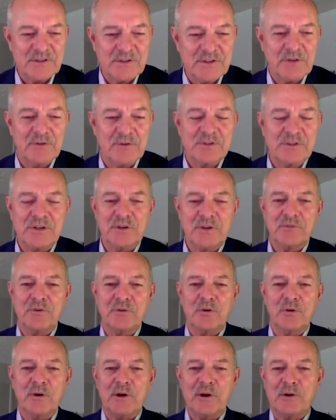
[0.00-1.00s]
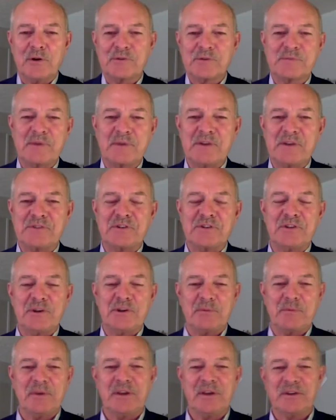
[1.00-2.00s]
interesting you throw aerospace in there
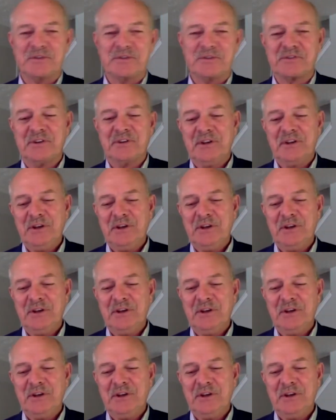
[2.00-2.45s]
because